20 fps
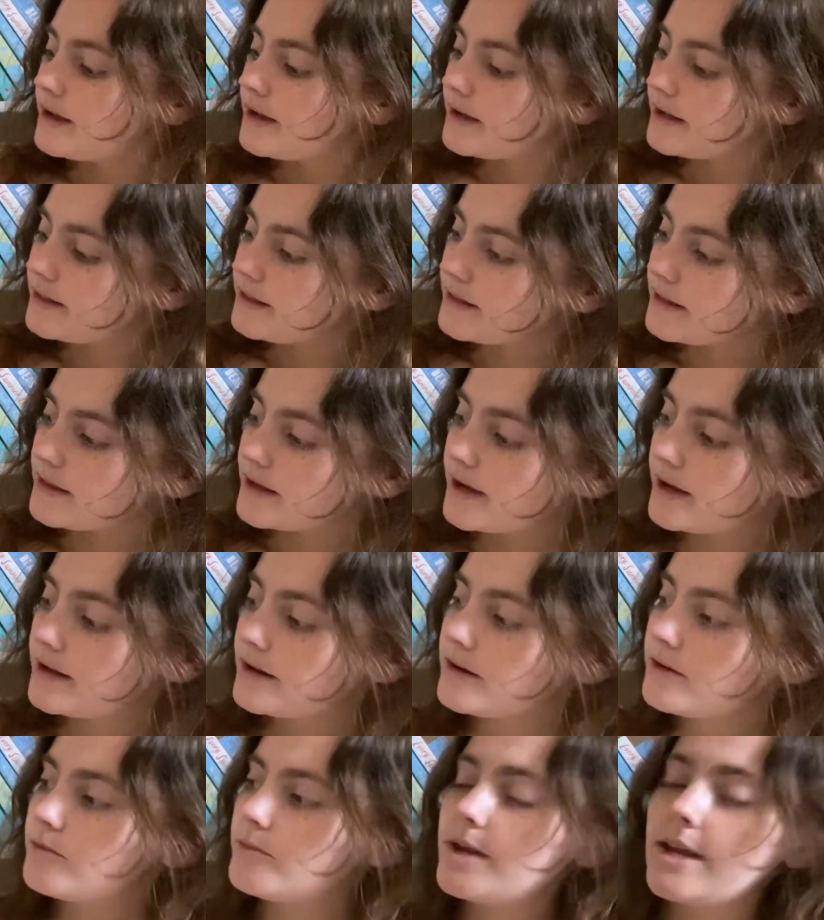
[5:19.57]
and
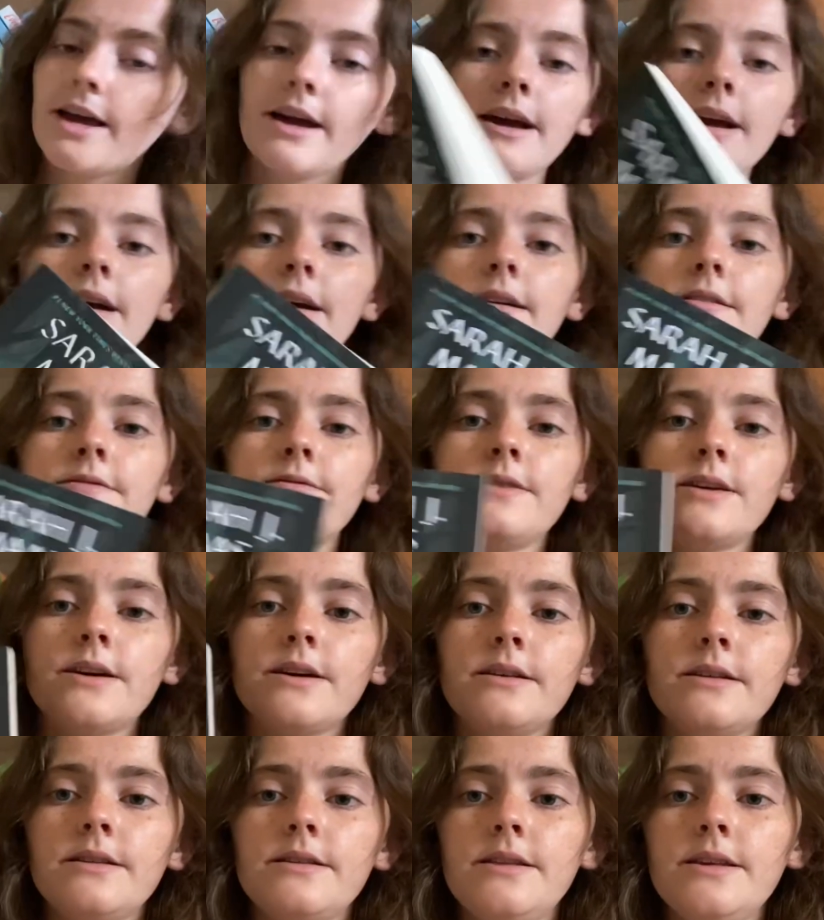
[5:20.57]
then we have
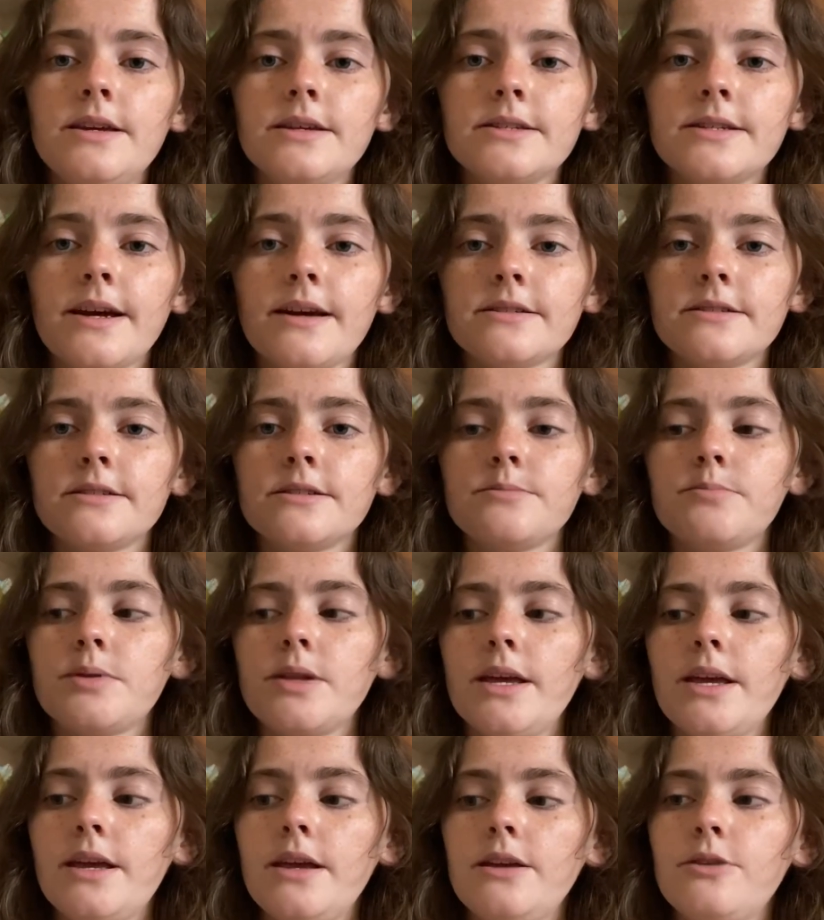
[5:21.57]
the Assassin's
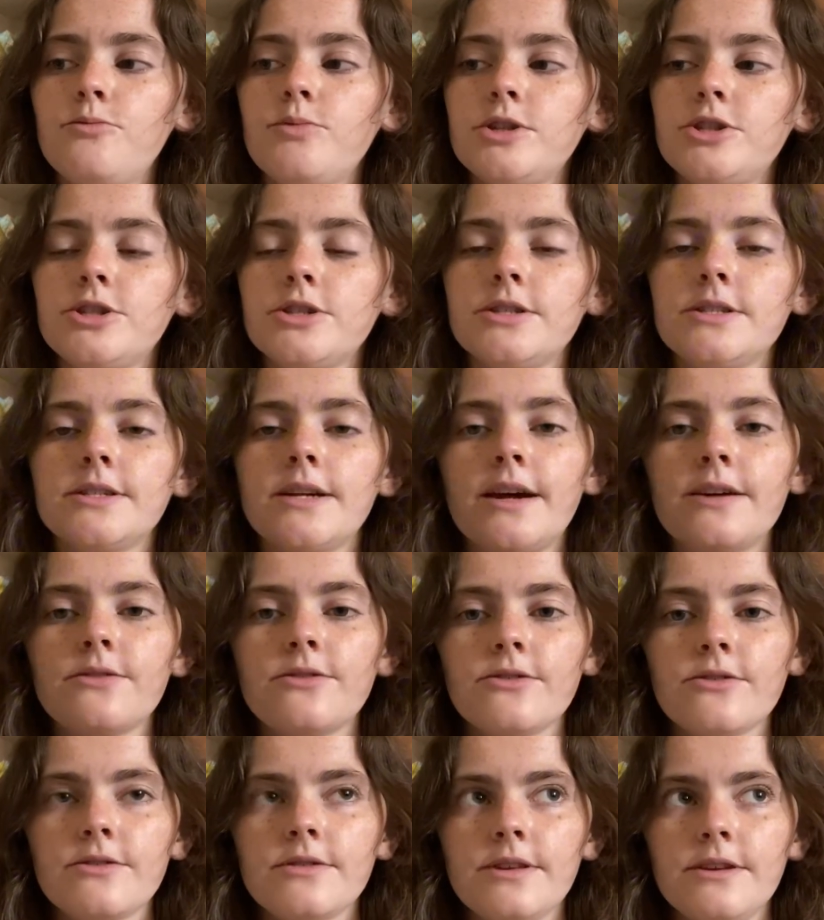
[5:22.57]
Blade, which is
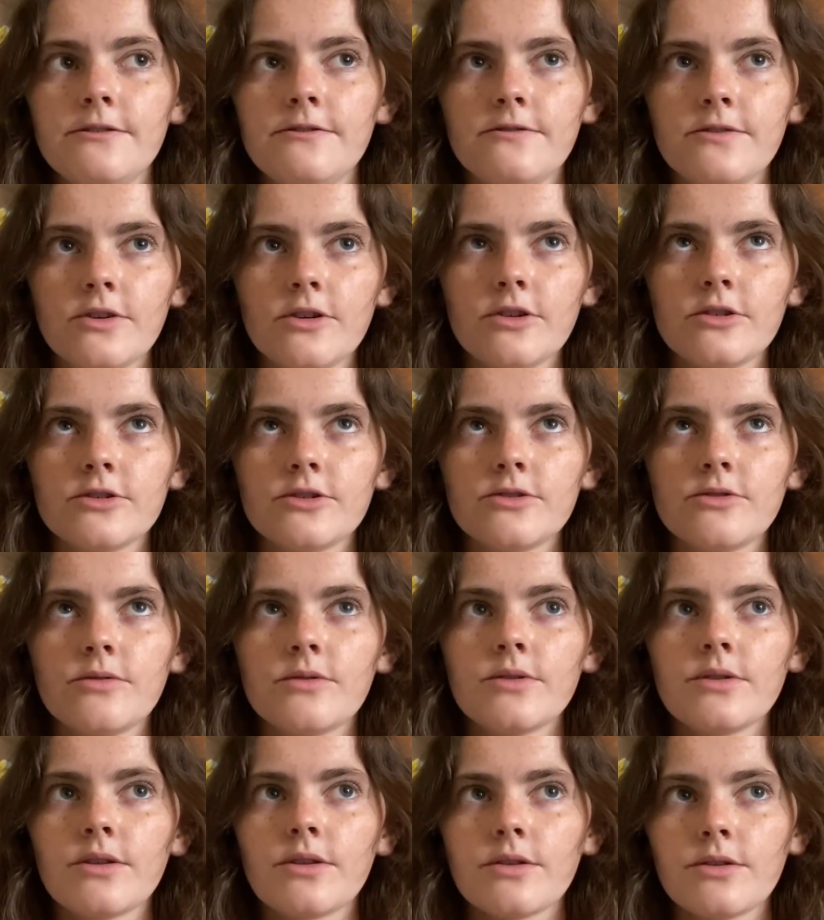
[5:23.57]
either the first or
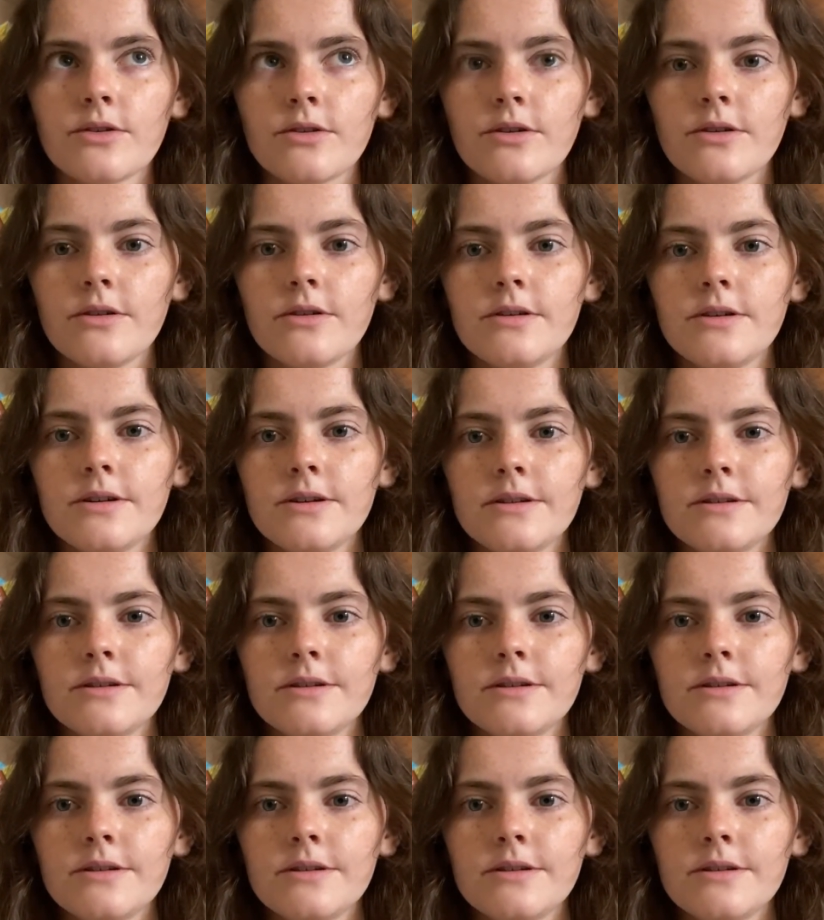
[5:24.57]
the third